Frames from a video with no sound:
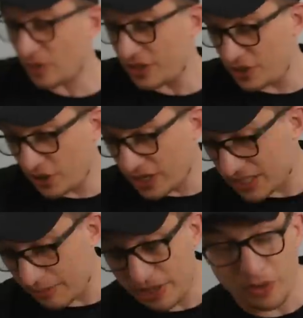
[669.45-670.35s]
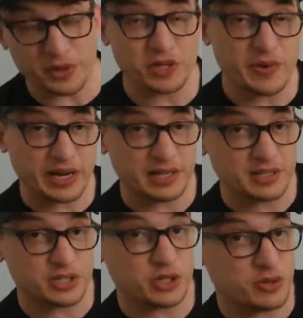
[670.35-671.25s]
You guys let me know what you reckon.
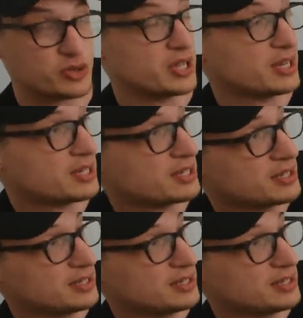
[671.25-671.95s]
Do you think